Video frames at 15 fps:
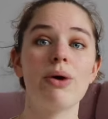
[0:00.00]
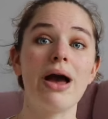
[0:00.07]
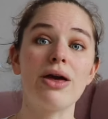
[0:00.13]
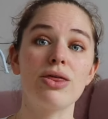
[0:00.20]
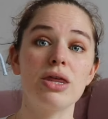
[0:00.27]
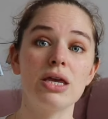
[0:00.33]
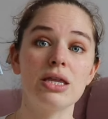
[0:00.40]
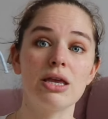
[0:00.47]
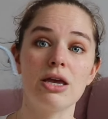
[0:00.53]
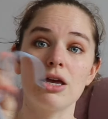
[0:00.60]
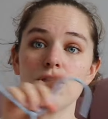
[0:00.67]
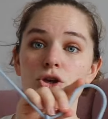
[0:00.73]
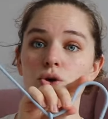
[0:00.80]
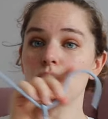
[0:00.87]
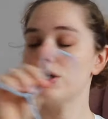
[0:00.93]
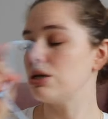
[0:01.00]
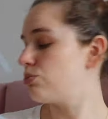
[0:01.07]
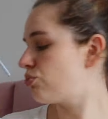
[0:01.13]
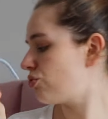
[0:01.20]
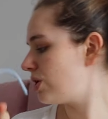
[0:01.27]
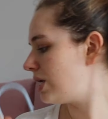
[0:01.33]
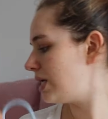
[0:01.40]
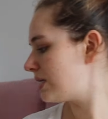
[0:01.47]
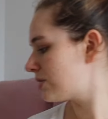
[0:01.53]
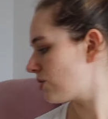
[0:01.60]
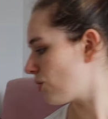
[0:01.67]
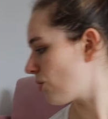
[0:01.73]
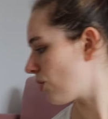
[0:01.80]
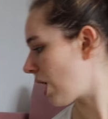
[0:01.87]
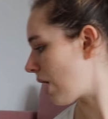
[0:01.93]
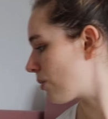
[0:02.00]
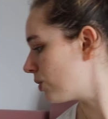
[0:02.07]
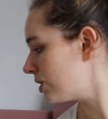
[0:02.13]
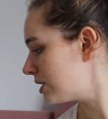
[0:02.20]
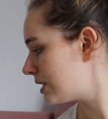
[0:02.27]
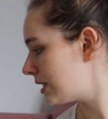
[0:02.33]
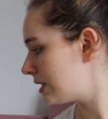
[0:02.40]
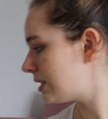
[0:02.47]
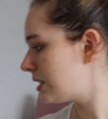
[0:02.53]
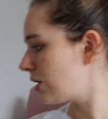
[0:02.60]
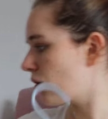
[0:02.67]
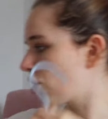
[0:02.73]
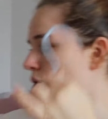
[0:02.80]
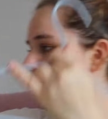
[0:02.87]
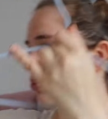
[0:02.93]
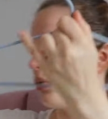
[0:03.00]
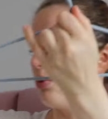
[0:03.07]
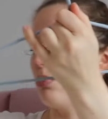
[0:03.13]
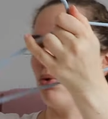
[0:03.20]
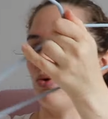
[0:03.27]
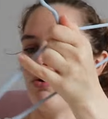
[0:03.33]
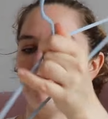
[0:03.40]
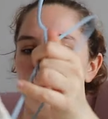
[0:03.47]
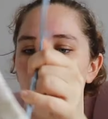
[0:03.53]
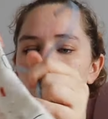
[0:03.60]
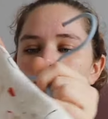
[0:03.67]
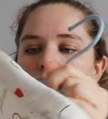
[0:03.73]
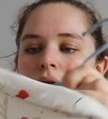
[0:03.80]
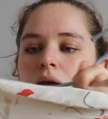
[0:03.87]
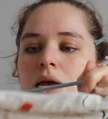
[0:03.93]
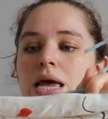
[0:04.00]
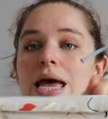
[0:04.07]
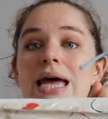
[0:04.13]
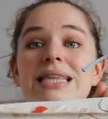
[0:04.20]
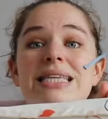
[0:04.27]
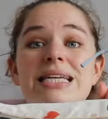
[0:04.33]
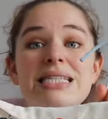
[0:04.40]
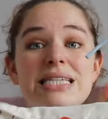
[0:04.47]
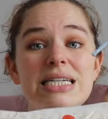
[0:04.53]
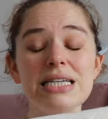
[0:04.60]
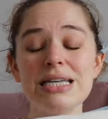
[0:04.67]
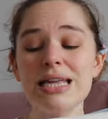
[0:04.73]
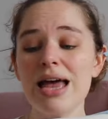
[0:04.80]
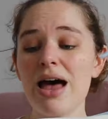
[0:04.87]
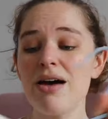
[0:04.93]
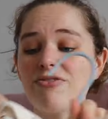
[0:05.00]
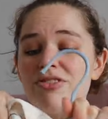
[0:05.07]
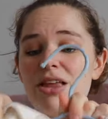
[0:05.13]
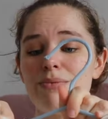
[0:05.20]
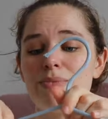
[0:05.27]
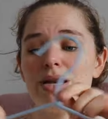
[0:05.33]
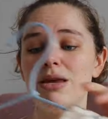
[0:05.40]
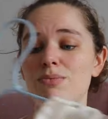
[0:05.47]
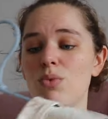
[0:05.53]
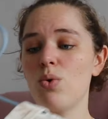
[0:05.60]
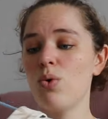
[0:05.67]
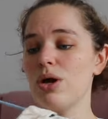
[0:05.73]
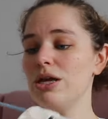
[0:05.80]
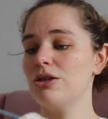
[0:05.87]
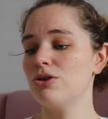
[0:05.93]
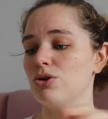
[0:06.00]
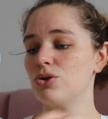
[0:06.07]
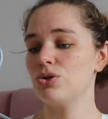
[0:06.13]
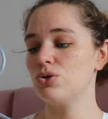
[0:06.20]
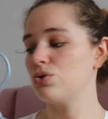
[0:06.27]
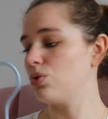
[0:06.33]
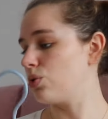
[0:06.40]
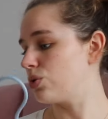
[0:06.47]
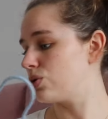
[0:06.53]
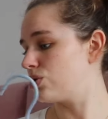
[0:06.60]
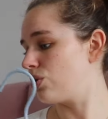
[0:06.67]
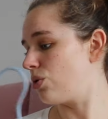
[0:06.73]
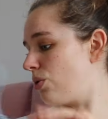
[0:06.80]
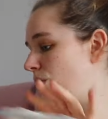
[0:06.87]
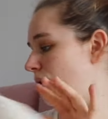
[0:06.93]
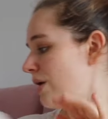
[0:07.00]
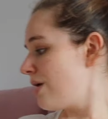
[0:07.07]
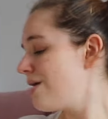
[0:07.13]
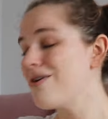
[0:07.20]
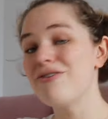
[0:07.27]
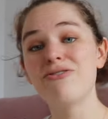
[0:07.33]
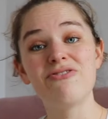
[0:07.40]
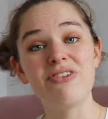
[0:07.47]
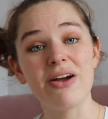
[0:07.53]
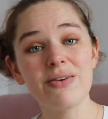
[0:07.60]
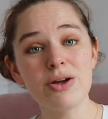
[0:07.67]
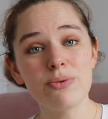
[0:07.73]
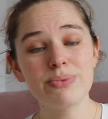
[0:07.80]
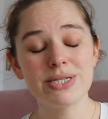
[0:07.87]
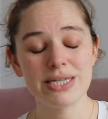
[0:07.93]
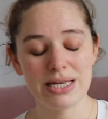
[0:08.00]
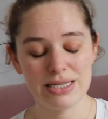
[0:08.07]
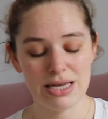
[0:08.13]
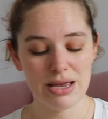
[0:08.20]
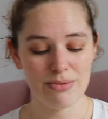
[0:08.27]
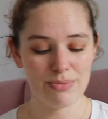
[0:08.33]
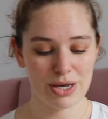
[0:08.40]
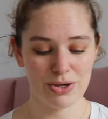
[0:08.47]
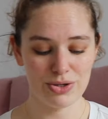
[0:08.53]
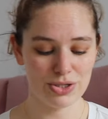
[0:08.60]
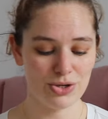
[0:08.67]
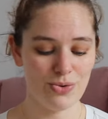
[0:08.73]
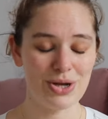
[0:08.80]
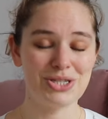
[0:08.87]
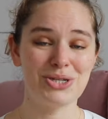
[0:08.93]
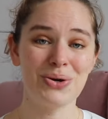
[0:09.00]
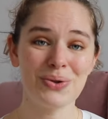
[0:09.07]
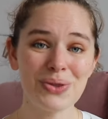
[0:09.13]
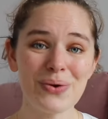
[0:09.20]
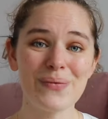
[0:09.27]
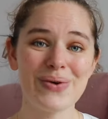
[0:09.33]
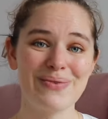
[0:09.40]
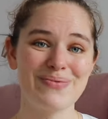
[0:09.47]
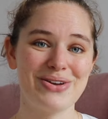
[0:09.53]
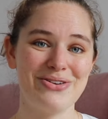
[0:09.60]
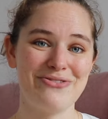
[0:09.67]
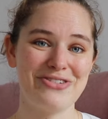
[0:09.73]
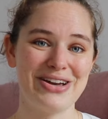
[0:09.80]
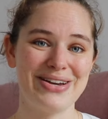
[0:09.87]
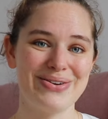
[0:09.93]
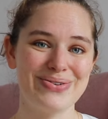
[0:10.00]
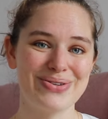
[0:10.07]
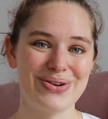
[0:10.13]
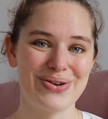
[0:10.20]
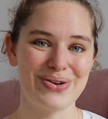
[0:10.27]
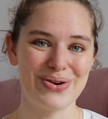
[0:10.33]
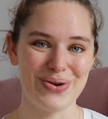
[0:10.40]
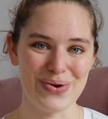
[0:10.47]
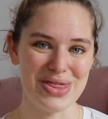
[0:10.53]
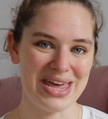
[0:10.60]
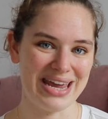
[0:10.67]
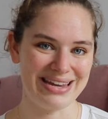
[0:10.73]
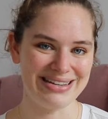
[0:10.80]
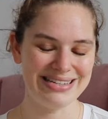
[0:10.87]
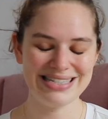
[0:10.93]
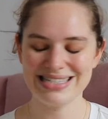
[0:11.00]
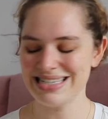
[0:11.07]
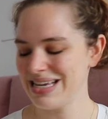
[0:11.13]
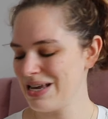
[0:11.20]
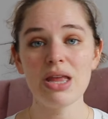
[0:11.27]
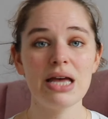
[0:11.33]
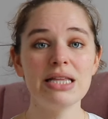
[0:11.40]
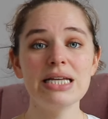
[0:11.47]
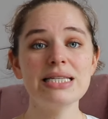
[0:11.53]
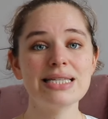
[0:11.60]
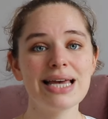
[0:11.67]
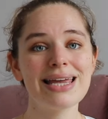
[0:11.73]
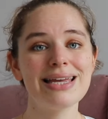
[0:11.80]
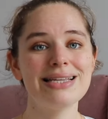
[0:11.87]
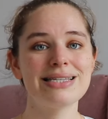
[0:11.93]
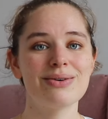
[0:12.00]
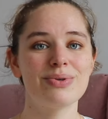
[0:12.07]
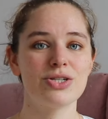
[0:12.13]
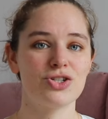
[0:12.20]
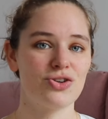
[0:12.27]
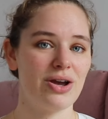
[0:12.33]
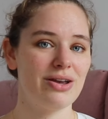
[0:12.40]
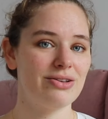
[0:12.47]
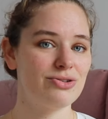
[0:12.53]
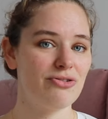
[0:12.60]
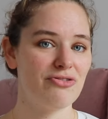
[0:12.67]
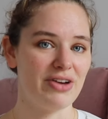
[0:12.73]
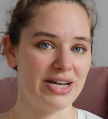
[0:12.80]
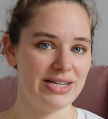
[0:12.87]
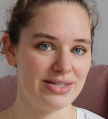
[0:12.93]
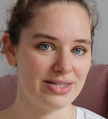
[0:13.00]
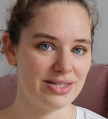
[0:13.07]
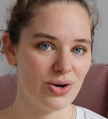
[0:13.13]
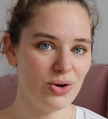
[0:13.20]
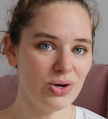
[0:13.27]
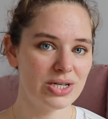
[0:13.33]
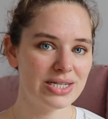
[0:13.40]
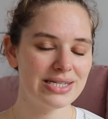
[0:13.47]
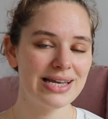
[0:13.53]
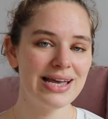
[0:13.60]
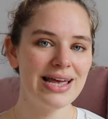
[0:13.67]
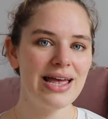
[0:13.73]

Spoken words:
I think they're cute and pretty, so I wanted a couple more of those, and they didn't have them anymore in the store, so very upsetting because no, I don't know where I'm gonna find good clothes hangers. And then second, I was trying to find socks.